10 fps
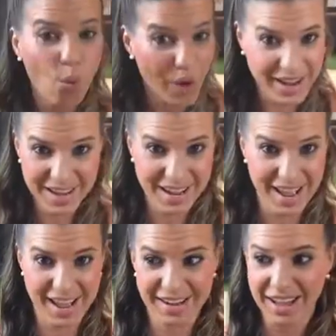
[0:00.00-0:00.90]
gonna weight
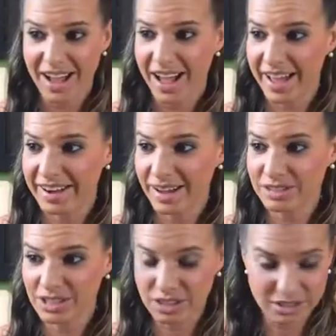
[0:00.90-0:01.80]
again, and
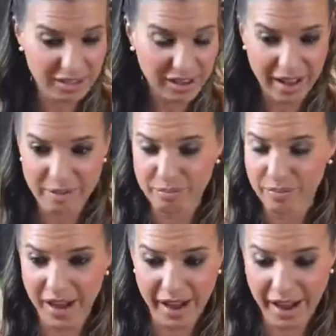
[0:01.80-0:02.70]

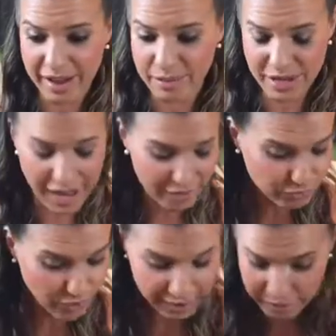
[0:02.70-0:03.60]
I'm
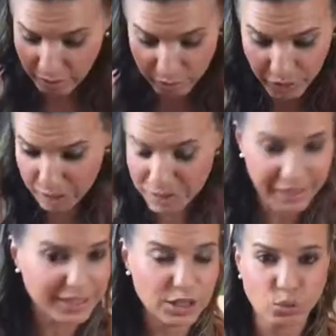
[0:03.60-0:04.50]
gonna be
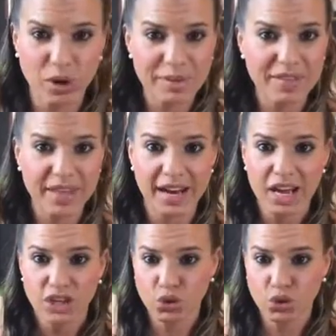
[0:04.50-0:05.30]
like these women that